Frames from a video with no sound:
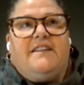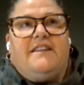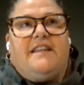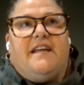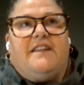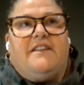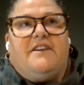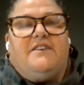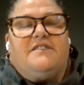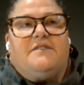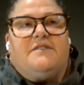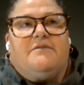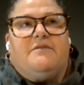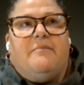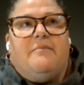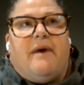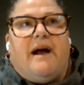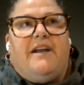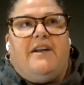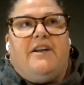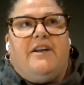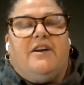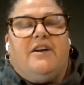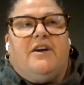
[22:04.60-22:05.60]
think that there's a
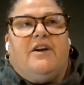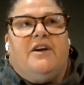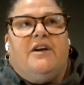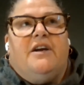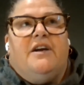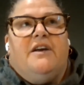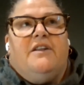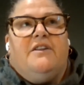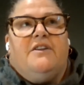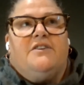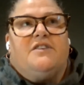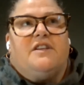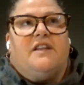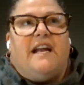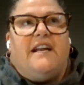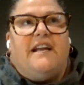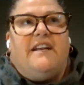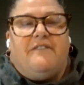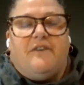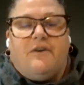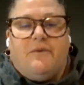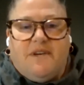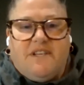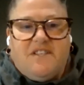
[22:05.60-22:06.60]
reminder, there's a lot
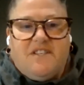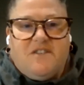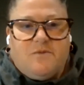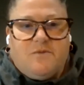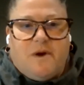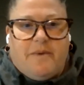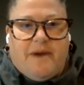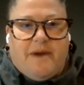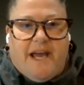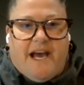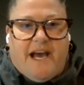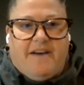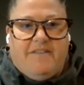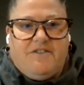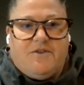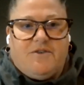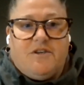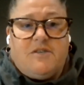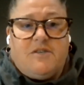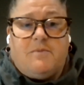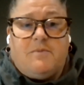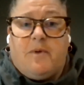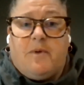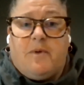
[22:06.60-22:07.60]
of different reasons why we have
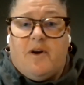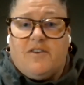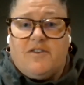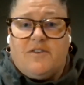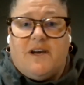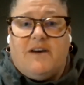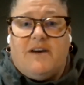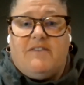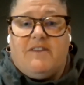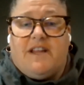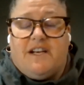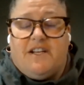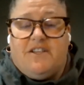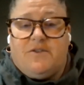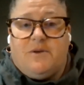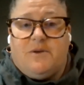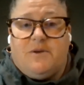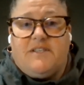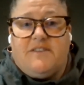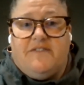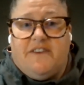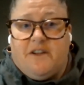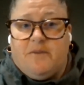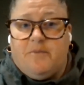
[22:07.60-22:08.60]
choice, but we also have a lot of
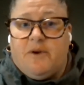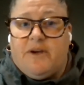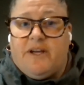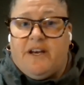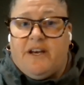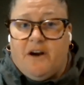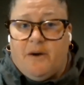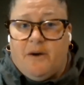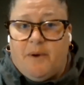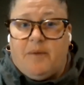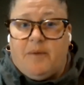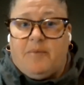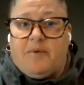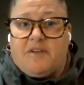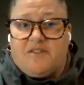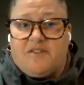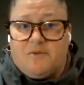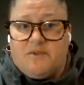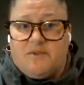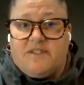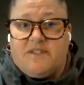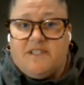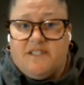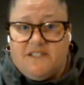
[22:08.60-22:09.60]
choice available in our public
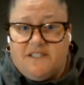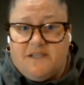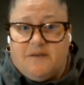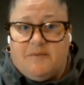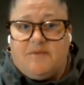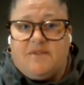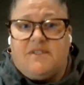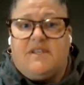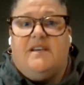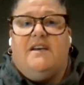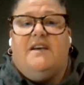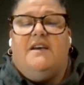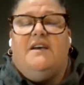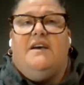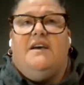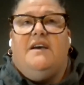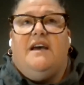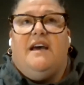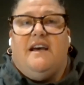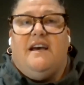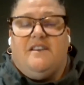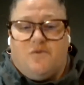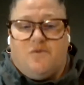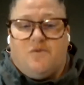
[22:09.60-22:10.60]
school systems
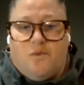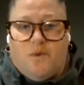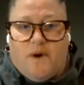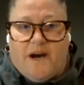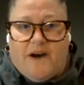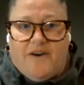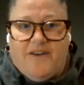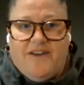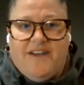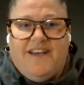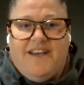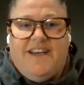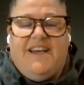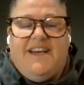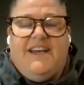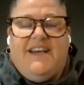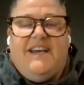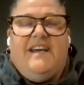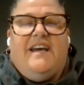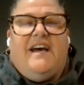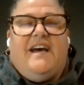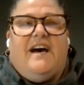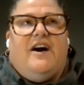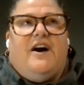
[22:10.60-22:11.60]
as well.
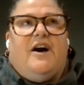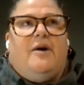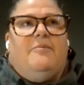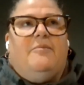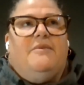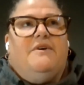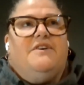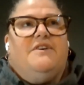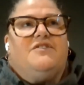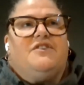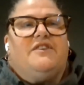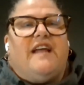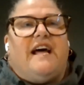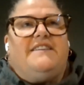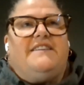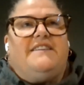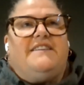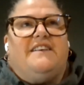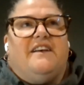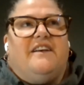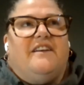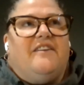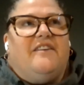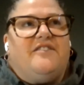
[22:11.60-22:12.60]
So
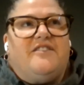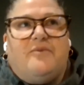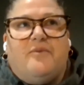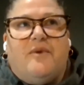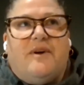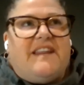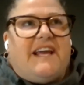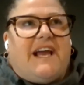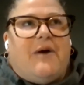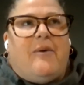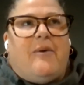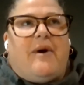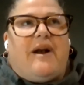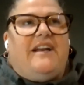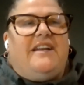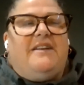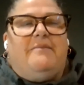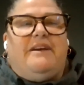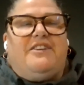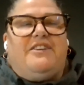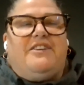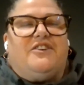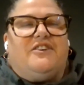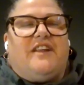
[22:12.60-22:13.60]
that's one thing I wanted to
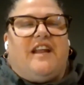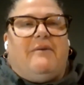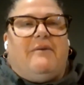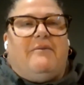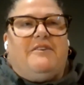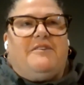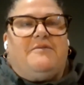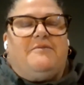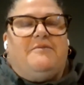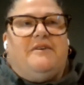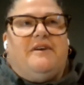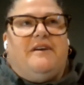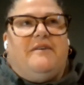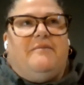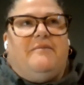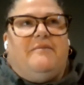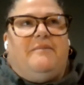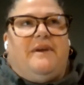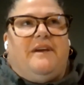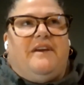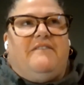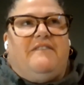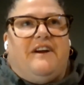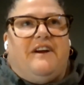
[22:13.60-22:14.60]
make sure that I was
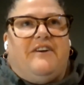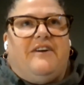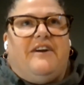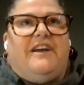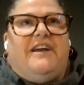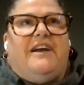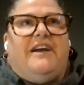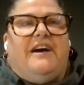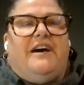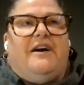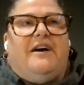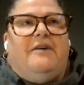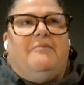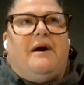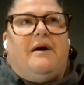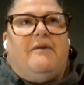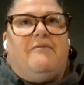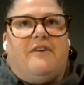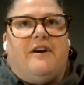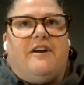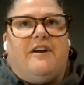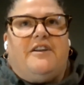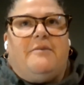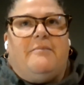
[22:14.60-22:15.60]
being very
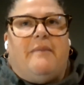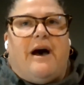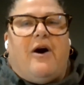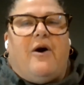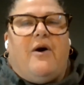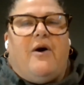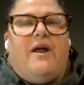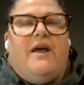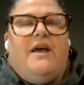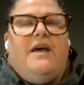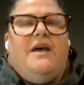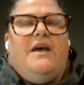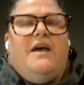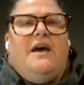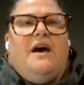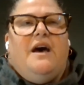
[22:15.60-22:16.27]
upfront about.